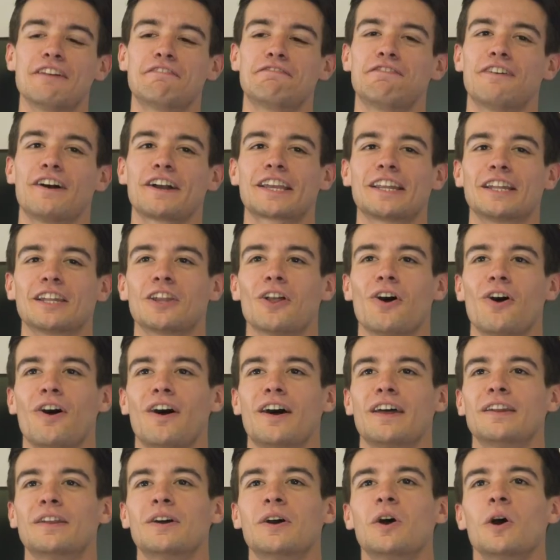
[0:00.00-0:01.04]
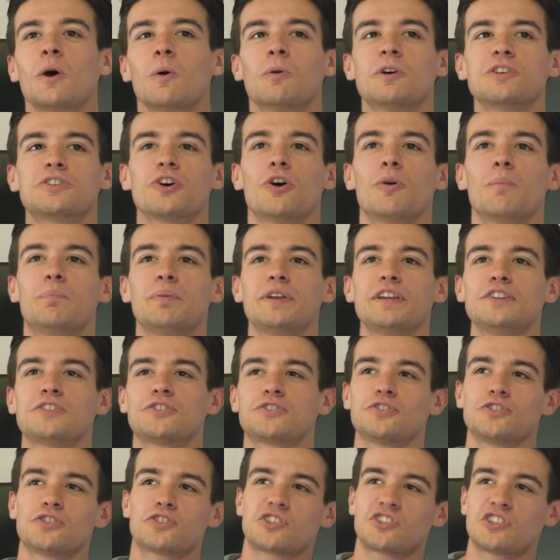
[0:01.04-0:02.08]
that fucking lawn was
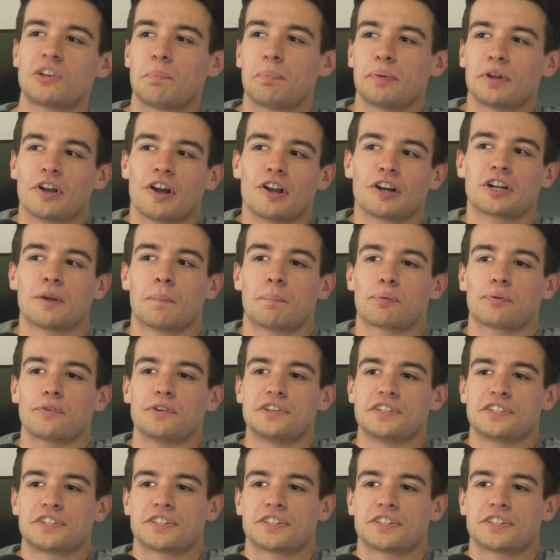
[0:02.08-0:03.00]
obese just sipping on capri